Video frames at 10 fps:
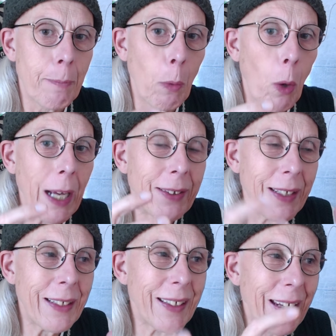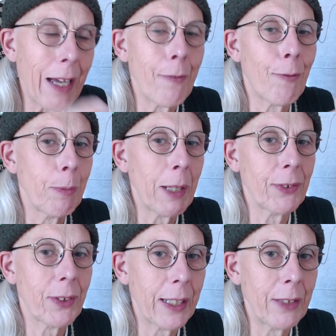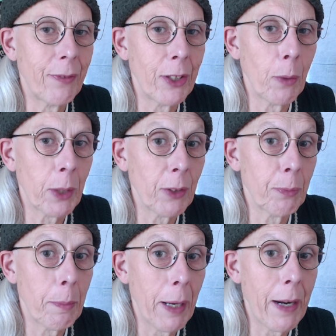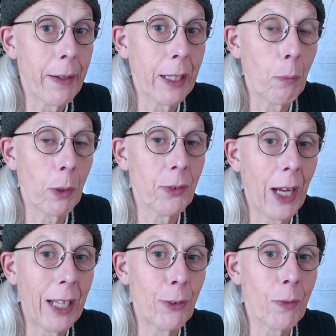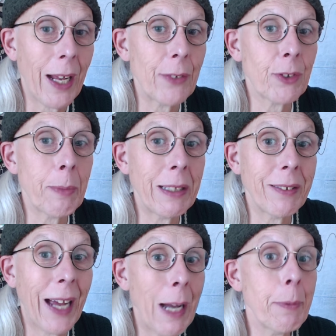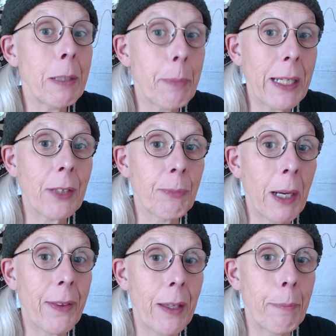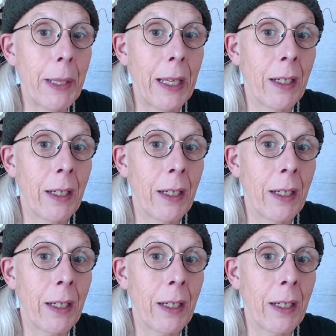But what I did get from yesterday's video when I was preparing it was I sort of estimated how many peaks might there be,